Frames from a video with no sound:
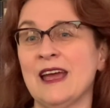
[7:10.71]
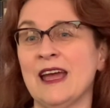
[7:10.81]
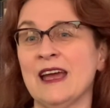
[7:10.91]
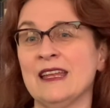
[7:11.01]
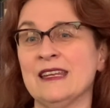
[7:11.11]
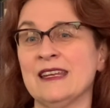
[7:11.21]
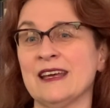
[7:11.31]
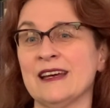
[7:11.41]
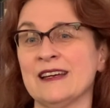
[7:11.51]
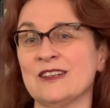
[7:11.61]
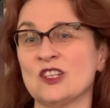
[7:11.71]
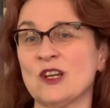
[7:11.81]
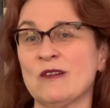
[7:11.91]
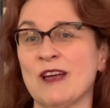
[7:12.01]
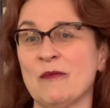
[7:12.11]
and uh,
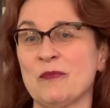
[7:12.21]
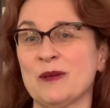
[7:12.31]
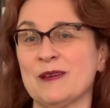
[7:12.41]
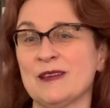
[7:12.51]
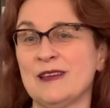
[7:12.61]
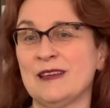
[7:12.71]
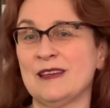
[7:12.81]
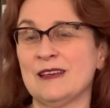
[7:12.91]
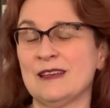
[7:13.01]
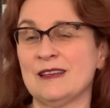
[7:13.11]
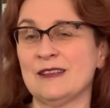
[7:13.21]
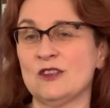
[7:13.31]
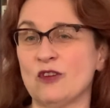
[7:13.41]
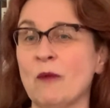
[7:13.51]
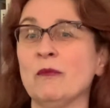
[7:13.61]
showed up
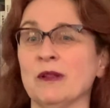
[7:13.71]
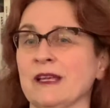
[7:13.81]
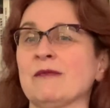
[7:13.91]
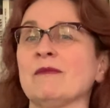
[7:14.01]
trembling